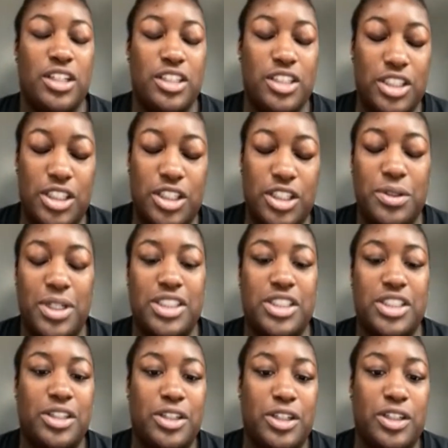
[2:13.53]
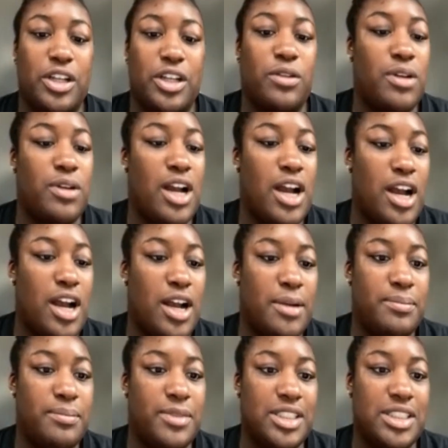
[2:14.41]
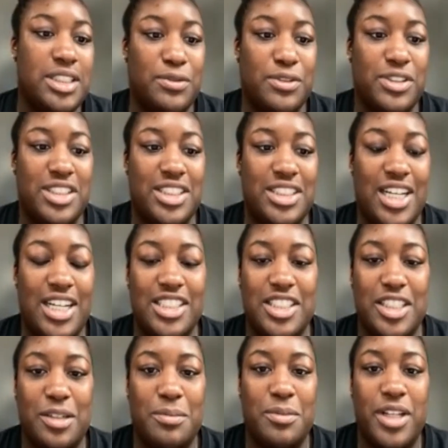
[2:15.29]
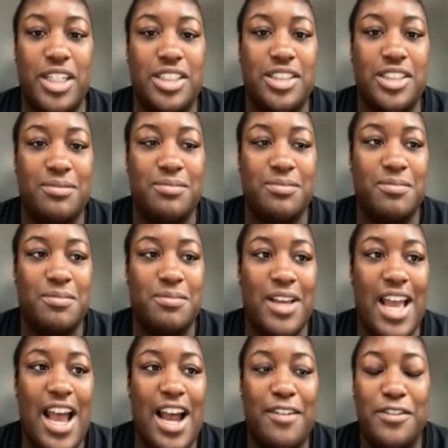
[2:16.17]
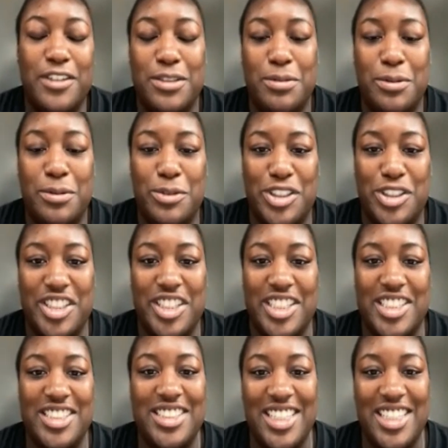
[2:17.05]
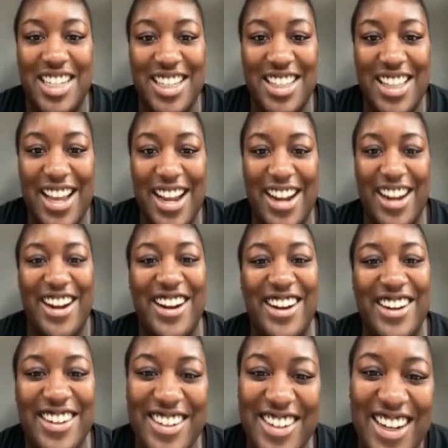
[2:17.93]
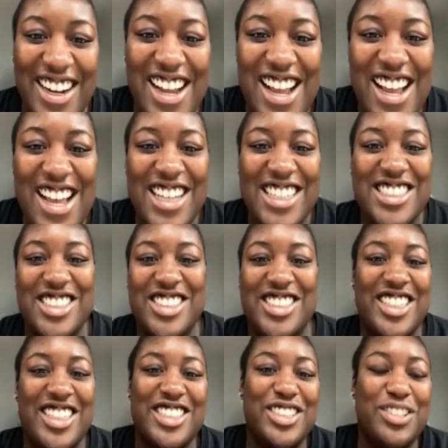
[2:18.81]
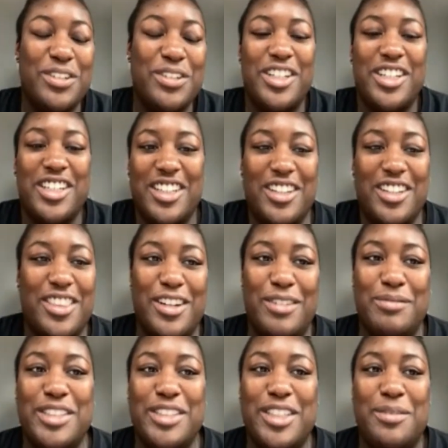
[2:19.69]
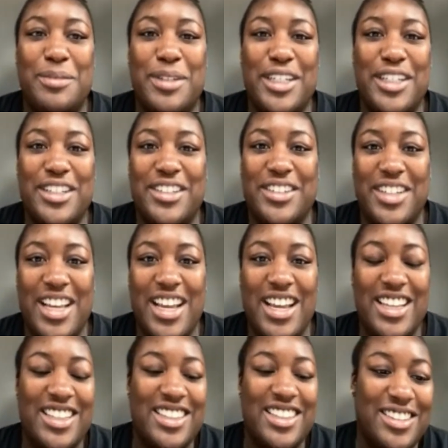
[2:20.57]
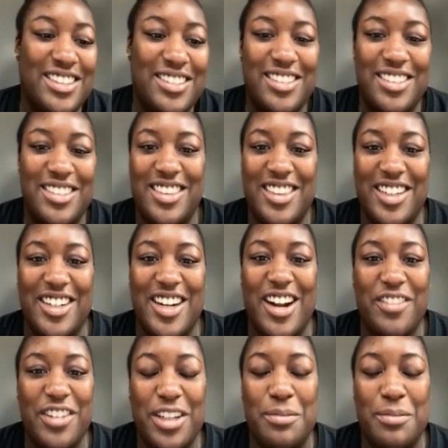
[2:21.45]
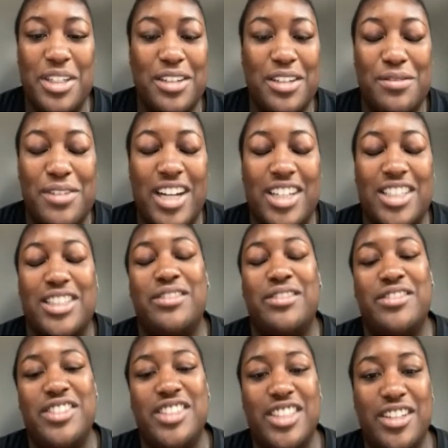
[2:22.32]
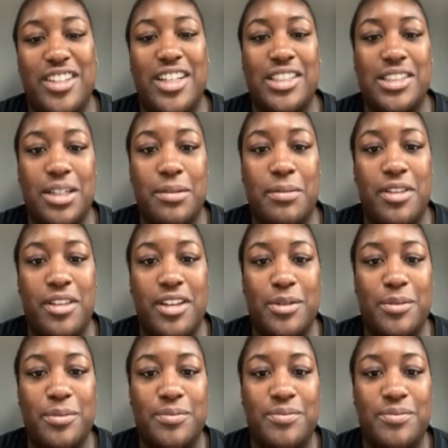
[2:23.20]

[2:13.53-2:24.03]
you get to learn like the different sets, and I'm like half these people were just like sitting there just like twiddling their thumbs, and I'm like, okay, they're not really being effective. So that type of thing.